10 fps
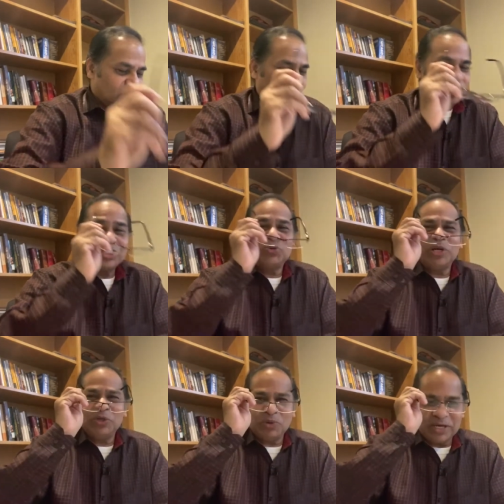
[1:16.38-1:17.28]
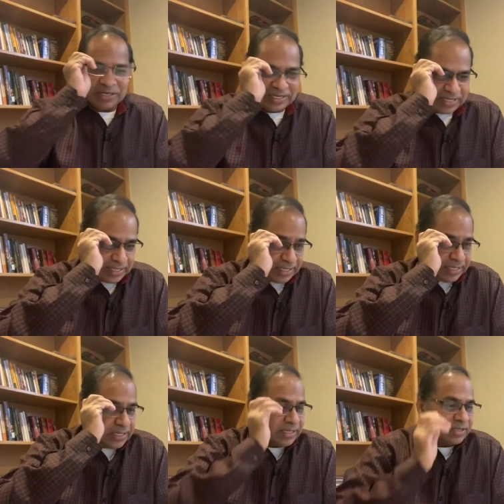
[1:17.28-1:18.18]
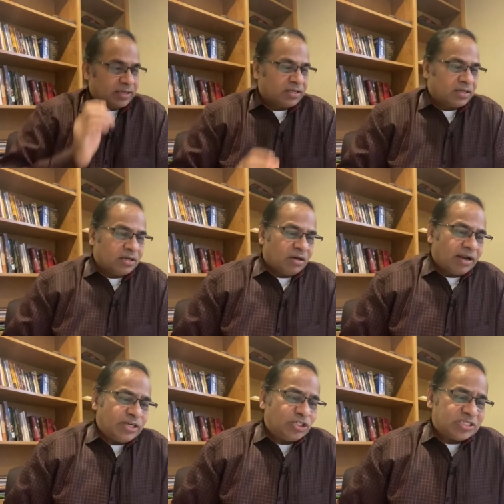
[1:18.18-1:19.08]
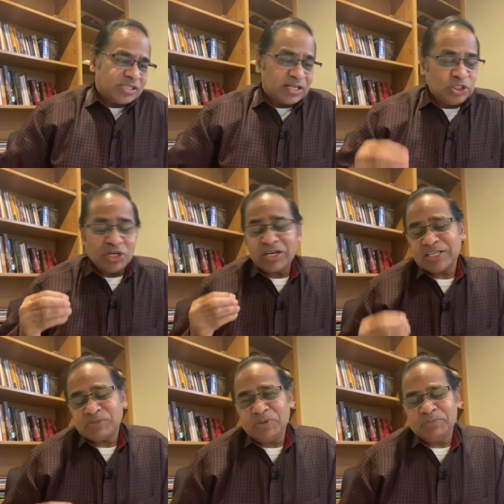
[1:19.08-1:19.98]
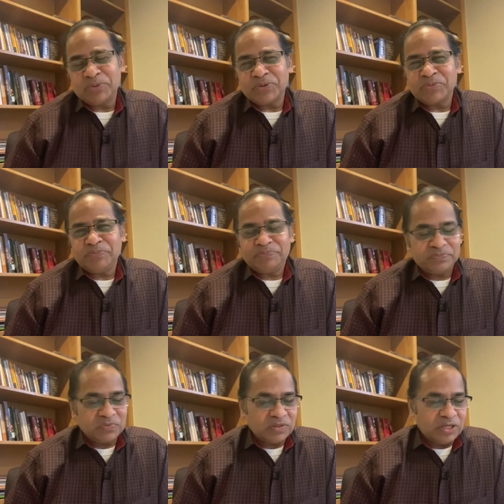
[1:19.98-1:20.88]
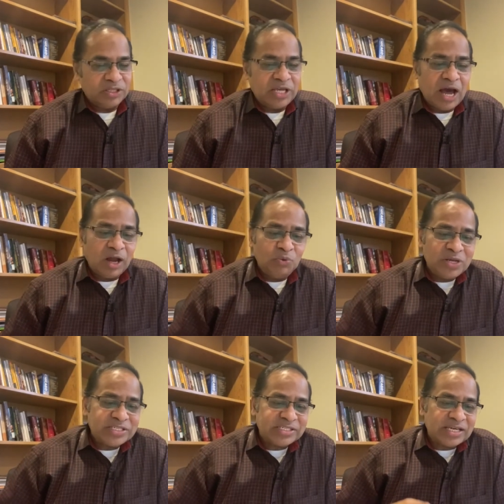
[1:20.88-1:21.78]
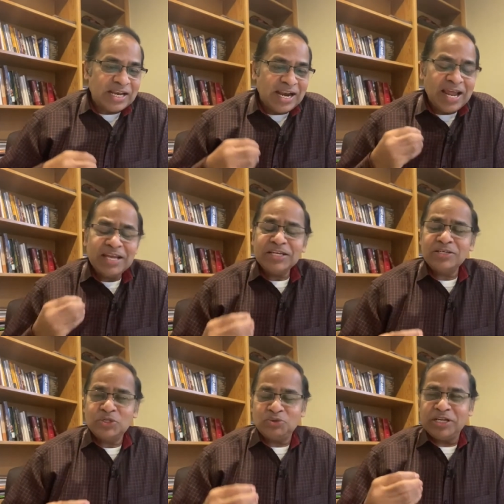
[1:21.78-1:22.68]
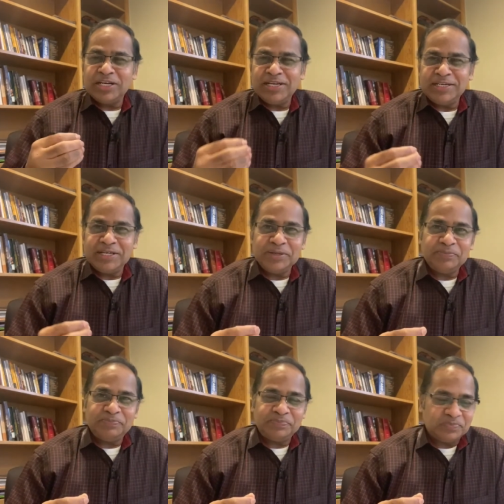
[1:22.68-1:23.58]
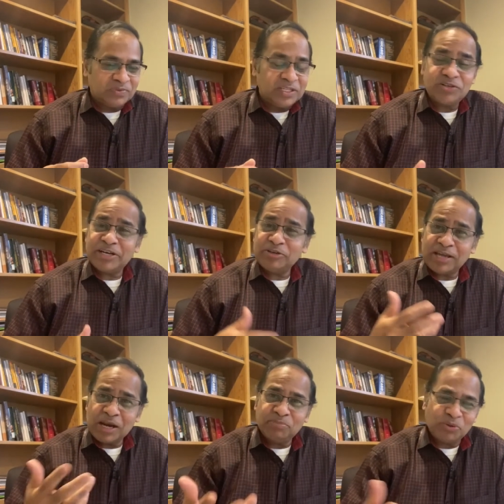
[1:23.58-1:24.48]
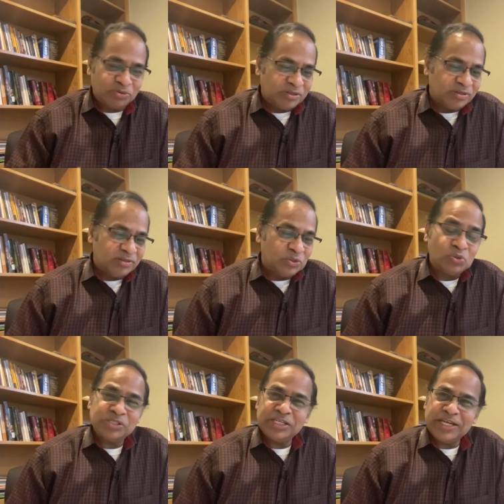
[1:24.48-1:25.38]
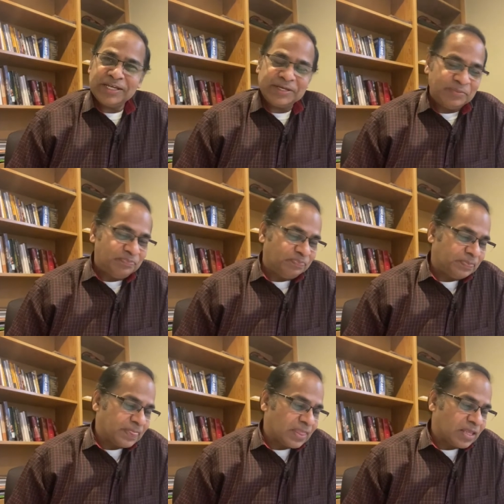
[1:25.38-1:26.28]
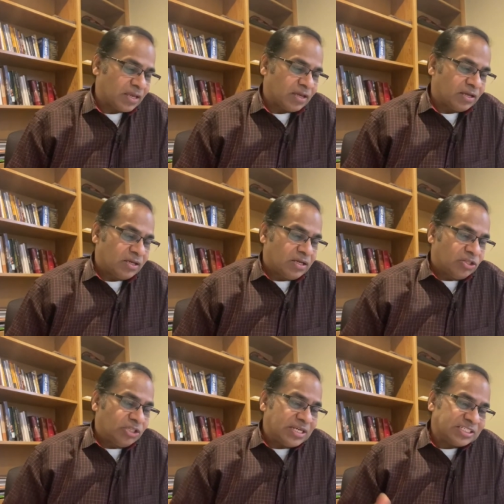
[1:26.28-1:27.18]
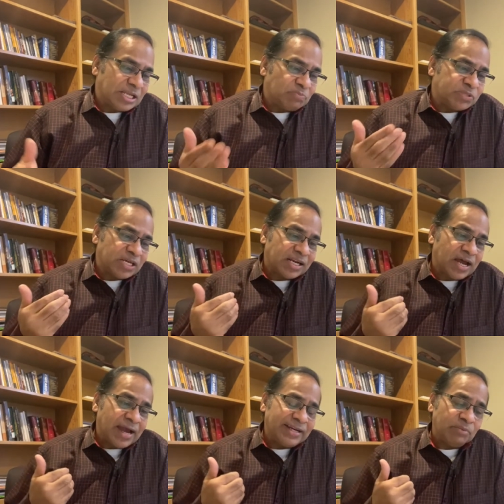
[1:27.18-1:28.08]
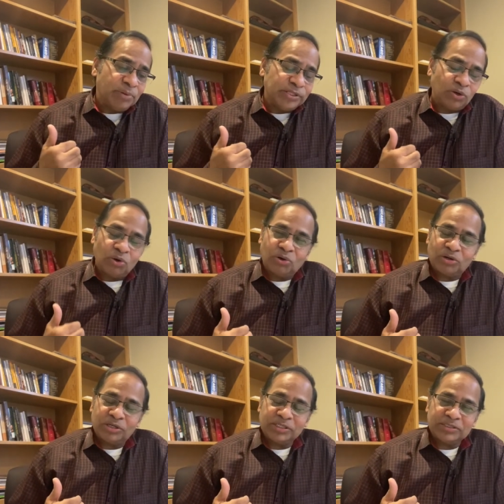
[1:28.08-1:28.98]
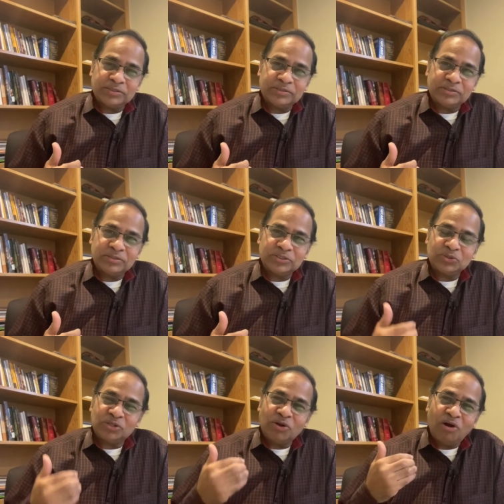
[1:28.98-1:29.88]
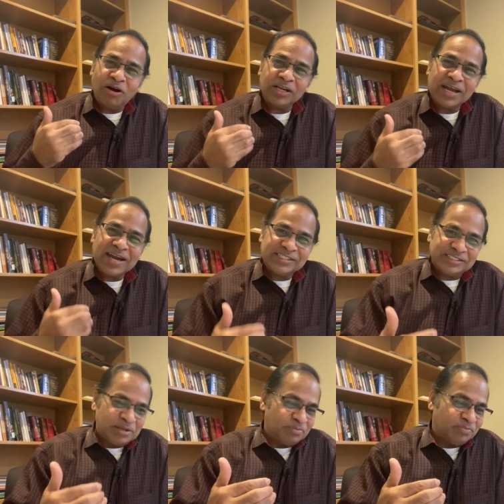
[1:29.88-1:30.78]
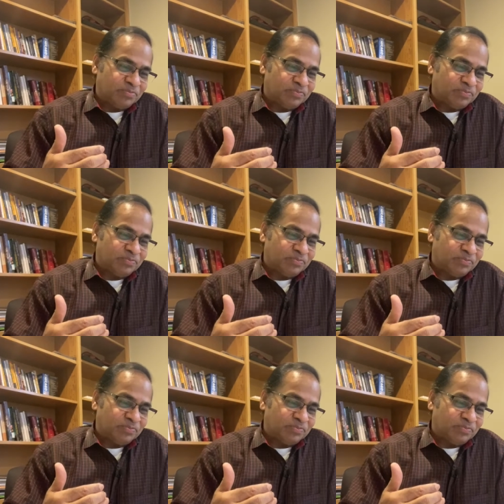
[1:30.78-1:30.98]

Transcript: Verse 21 Righteous are generous people, they always lend to the needy, they try to help out those in need. Their steps are guided by the Lord, so the Lord guides them.